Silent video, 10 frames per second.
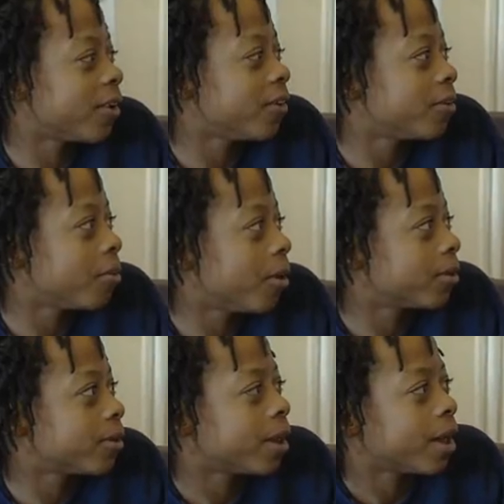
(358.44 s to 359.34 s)
your
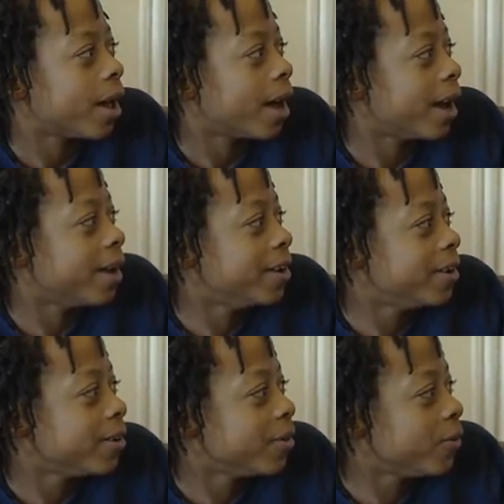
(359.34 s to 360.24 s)
lunchbox and
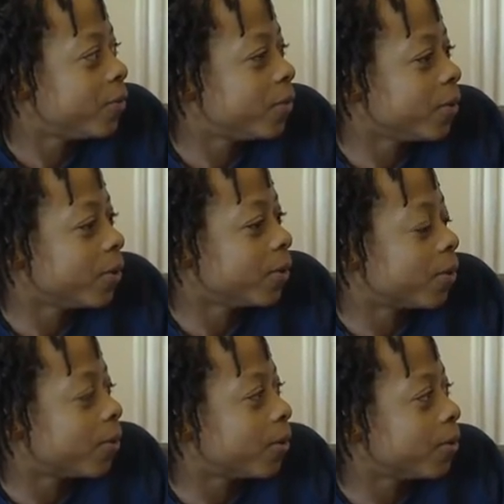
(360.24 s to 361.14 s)
you feel,
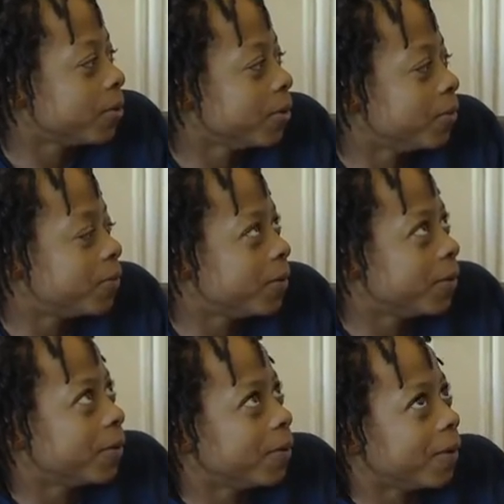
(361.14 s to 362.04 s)
you
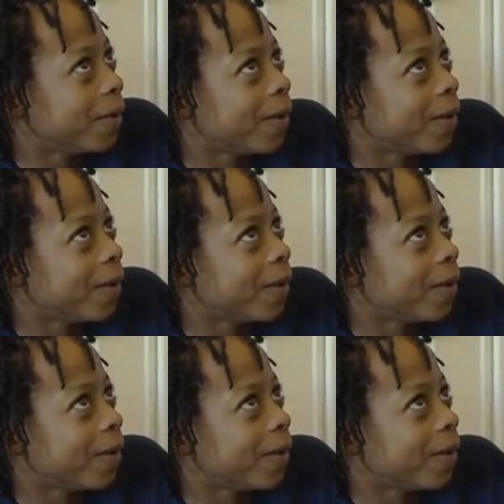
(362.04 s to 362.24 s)
feel